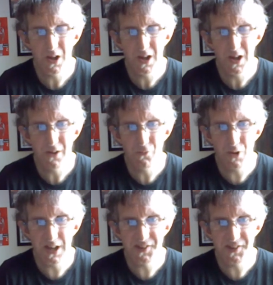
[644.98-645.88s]

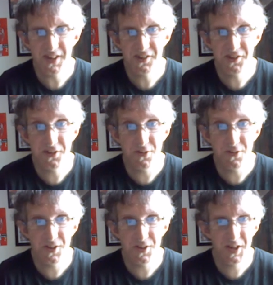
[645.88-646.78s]
Right, until the
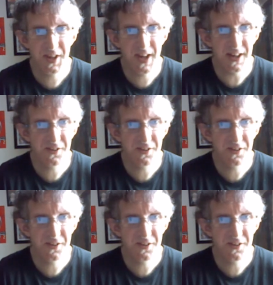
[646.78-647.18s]
next